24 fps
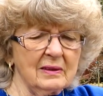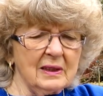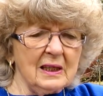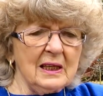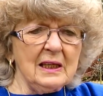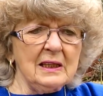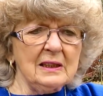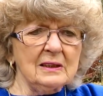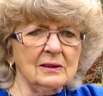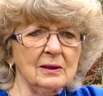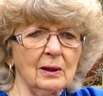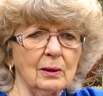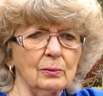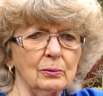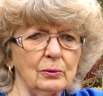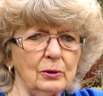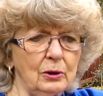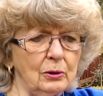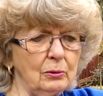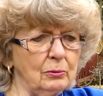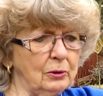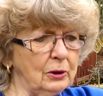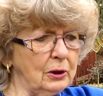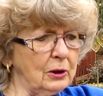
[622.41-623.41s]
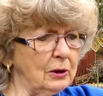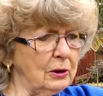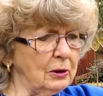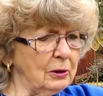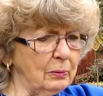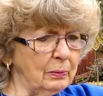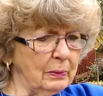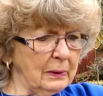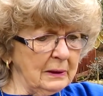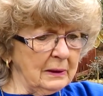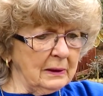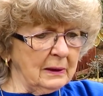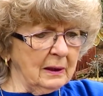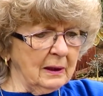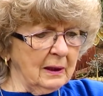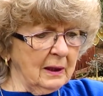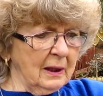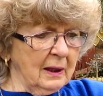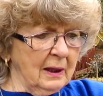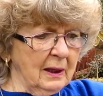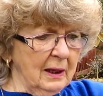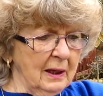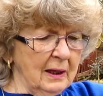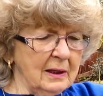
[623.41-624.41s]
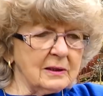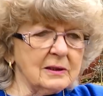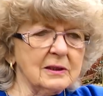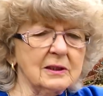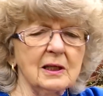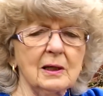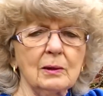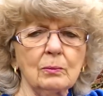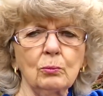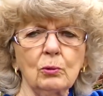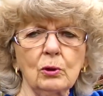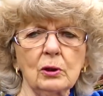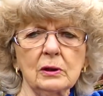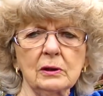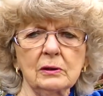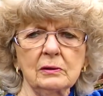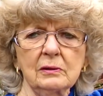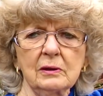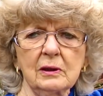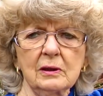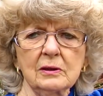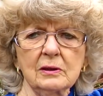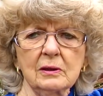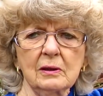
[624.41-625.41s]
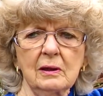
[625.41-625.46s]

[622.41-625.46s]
things on YouTube, and someone